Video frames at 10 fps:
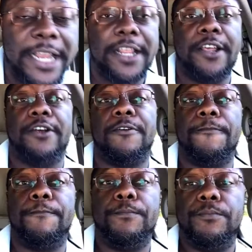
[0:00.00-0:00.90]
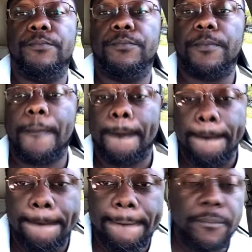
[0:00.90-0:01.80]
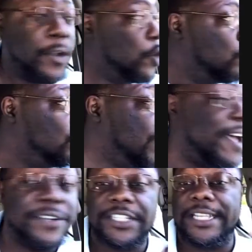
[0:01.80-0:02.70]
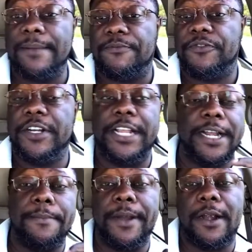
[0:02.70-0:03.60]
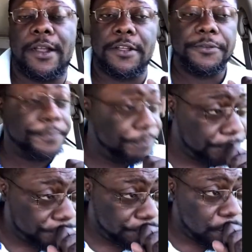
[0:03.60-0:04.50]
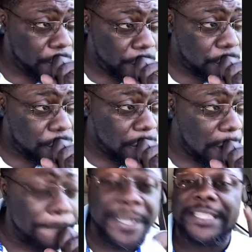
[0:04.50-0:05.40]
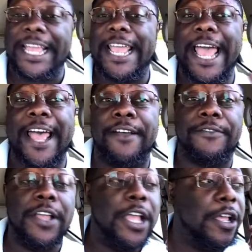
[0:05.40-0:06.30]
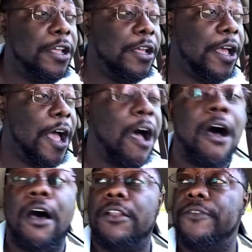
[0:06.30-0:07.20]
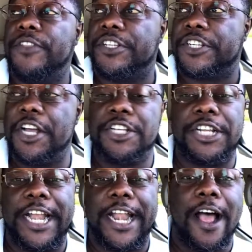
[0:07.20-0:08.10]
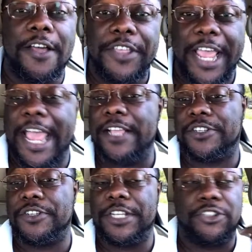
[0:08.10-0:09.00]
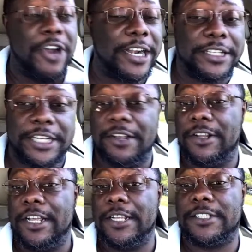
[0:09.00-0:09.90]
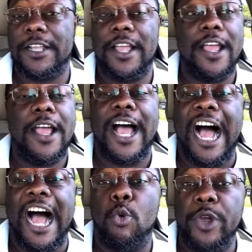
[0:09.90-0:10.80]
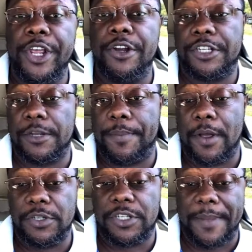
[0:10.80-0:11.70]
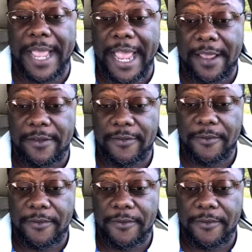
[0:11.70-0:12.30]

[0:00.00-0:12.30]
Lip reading: in here who never stepped foot in America, but they have all of the discussion and all the answers and trying to tell us how we're supposed to behave,